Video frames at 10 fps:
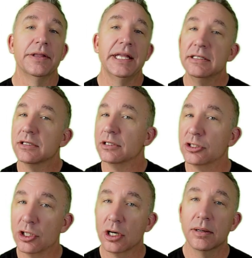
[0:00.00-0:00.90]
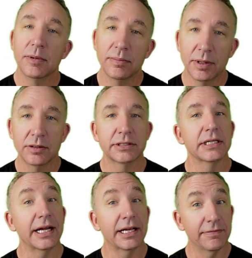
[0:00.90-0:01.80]
These are dermal bones
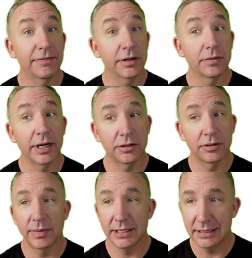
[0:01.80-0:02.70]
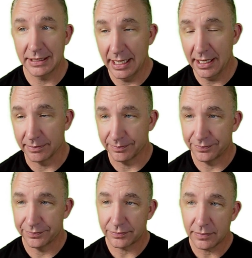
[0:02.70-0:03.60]
that I can feel right through my skin.
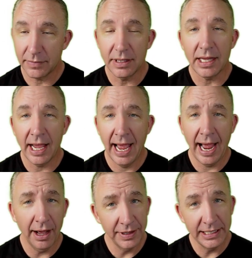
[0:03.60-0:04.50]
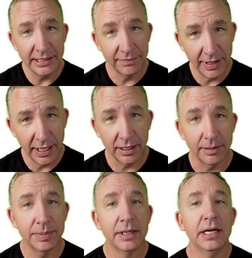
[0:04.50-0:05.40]
How they
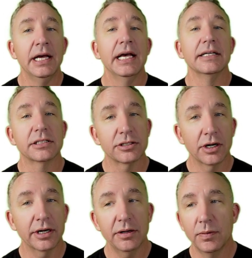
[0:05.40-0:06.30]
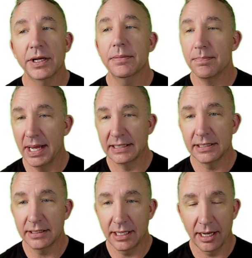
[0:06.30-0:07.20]
develop is starting with
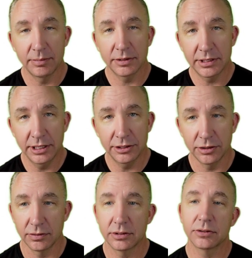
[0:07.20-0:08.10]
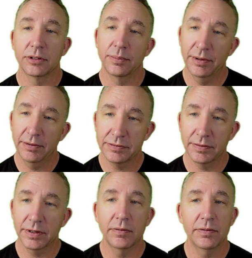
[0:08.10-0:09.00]
mesenchymal tissue. So in the previous
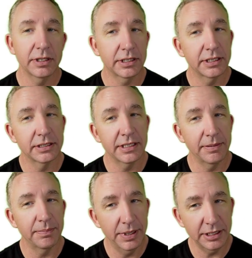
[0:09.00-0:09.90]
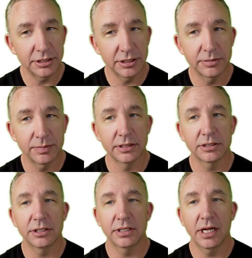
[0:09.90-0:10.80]
video, we looked at the same pictures, but
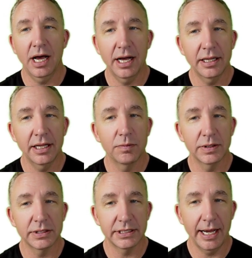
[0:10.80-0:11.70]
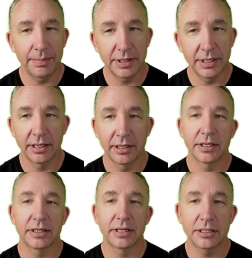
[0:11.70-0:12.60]
it's good to highlight what's happening here,
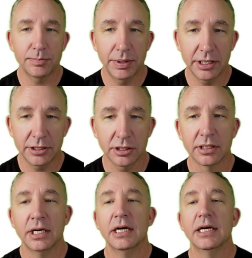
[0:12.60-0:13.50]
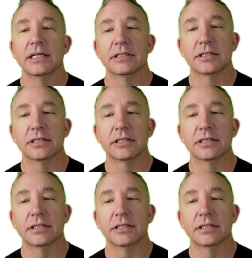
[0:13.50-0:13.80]
that this picture is